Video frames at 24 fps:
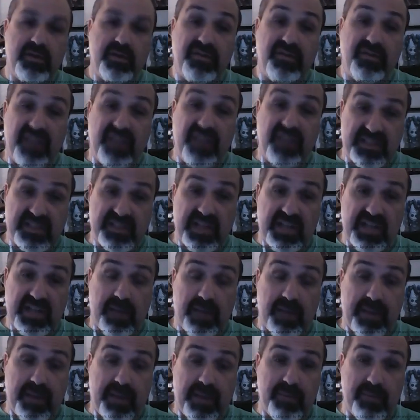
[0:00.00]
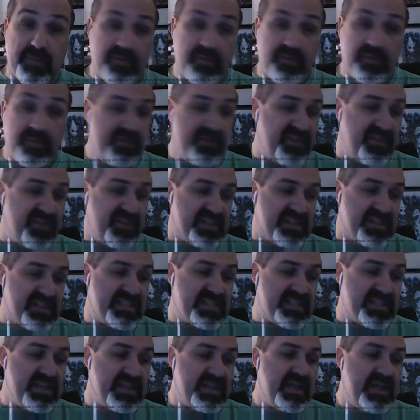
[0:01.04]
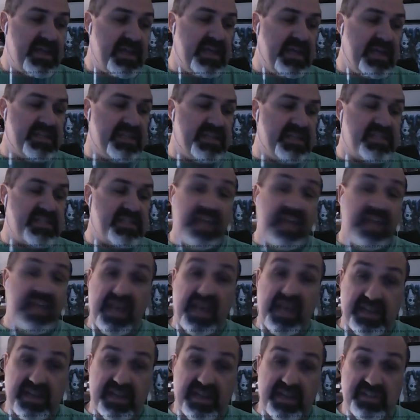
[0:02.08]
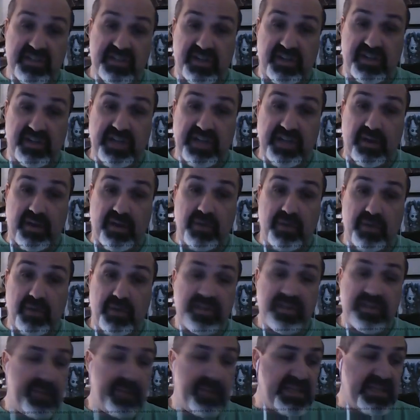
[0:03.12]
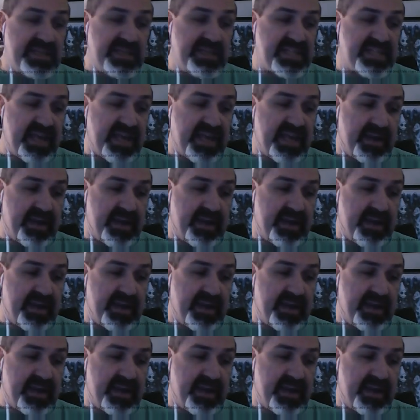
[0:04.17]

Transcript: defense, combat maneuver defense, is 10. It starts out always at a base 10,